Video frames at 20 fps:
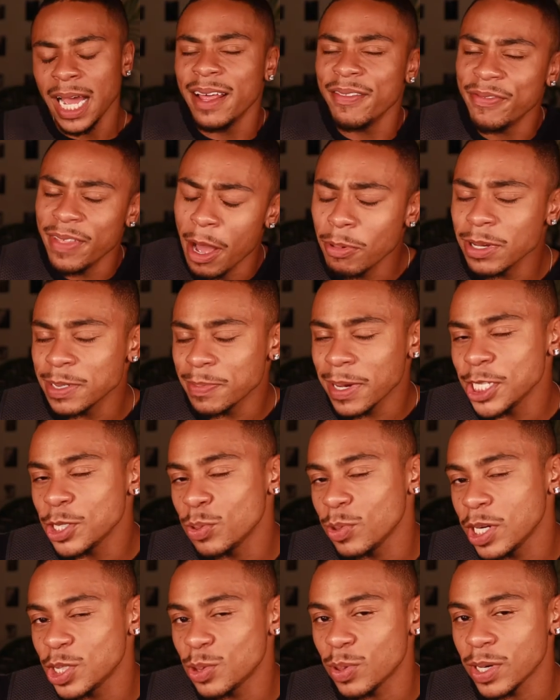That was my
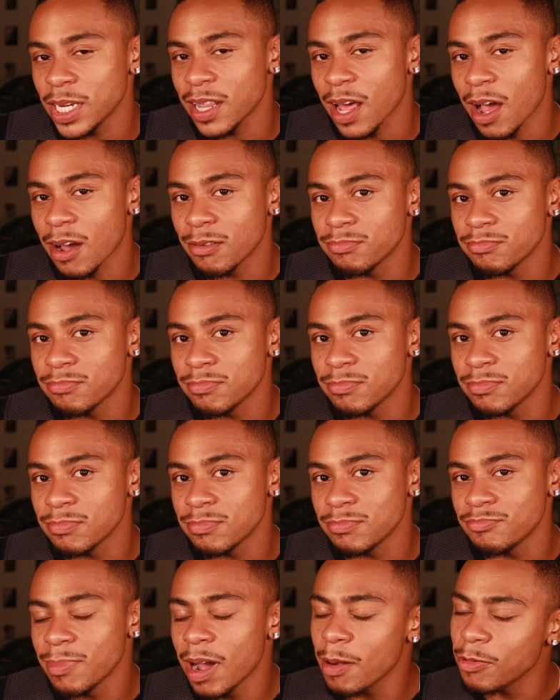2020 though.
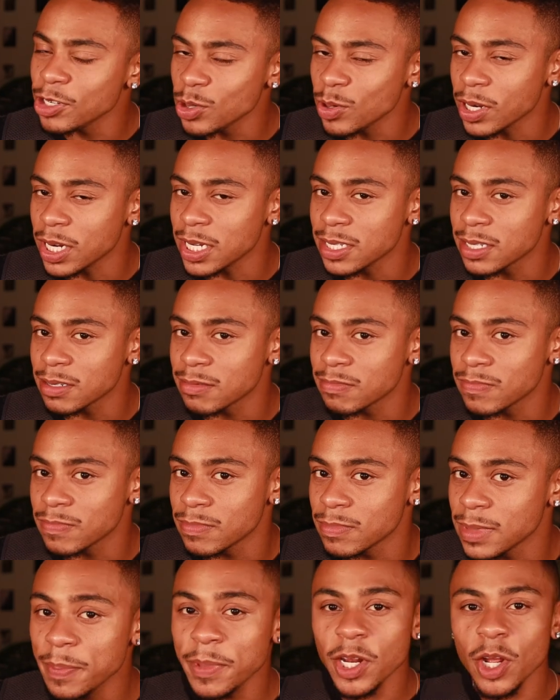How was yours?
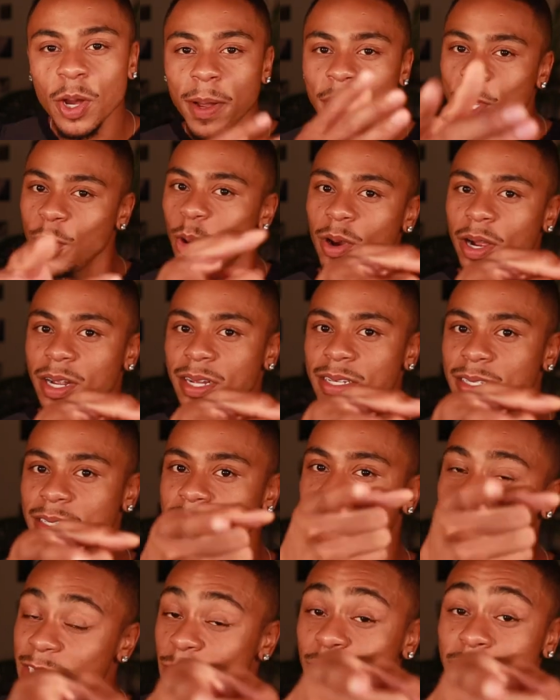Let me know about yours.
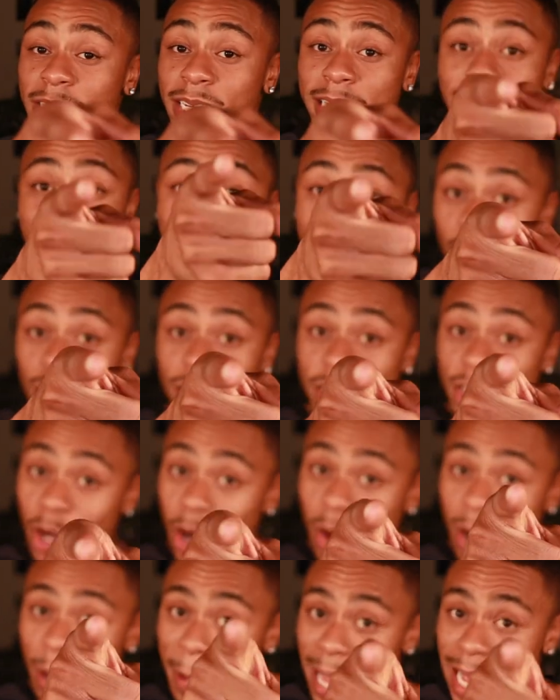That's what now, you
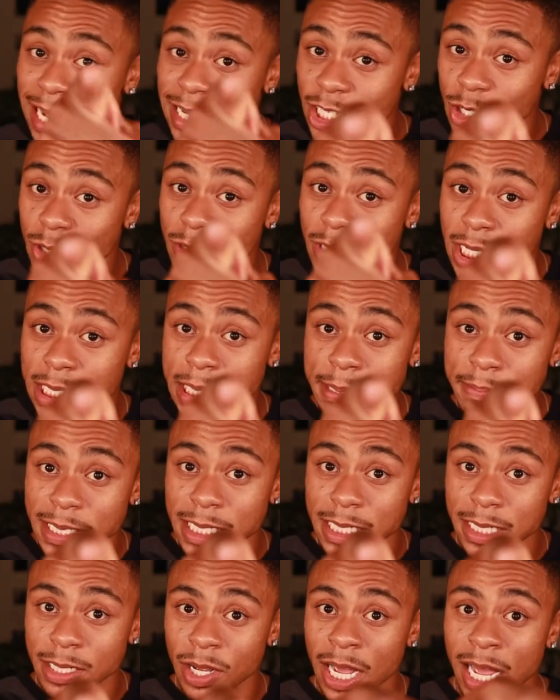know, I'm asking you,
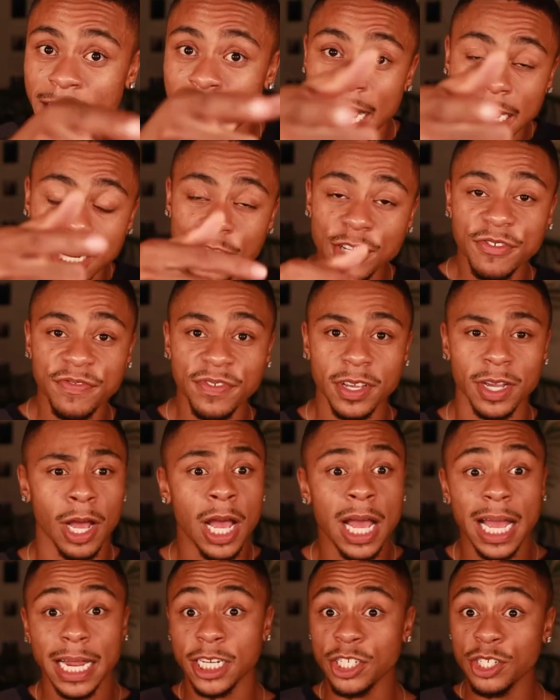comment how you feel.
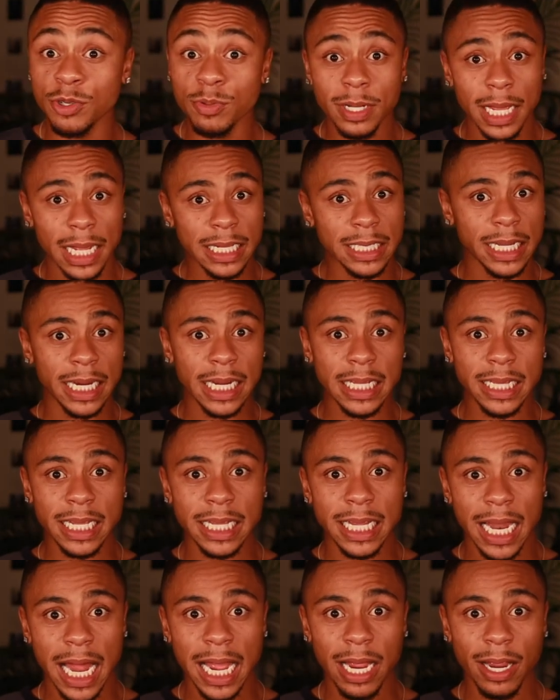Did you relate to anything
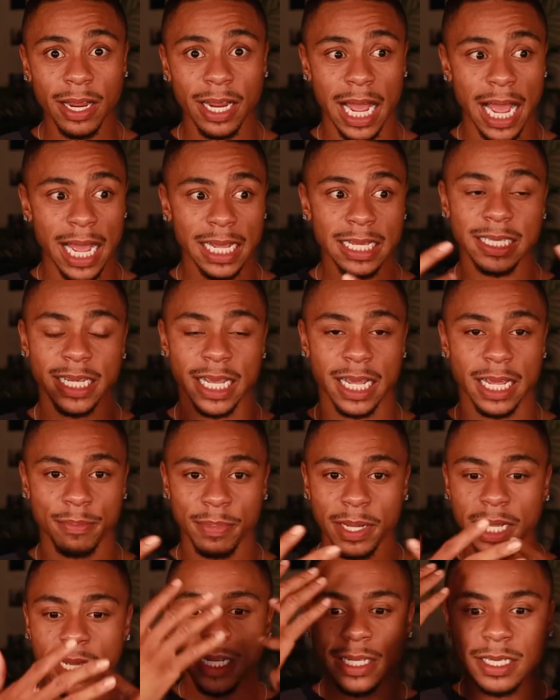that I said?
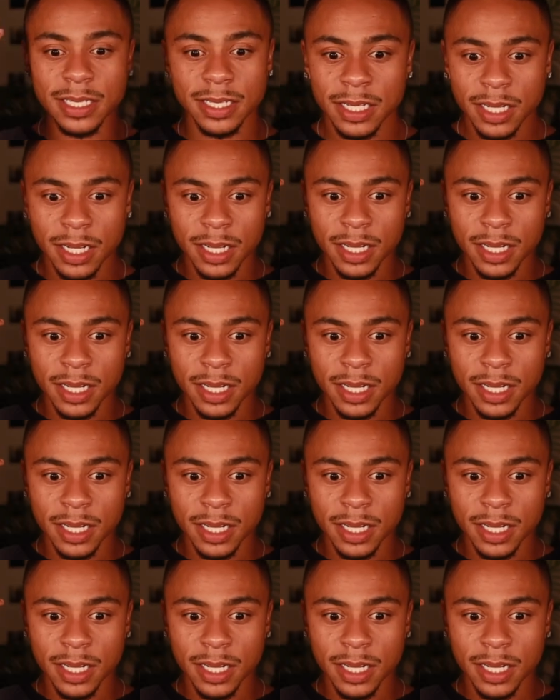Because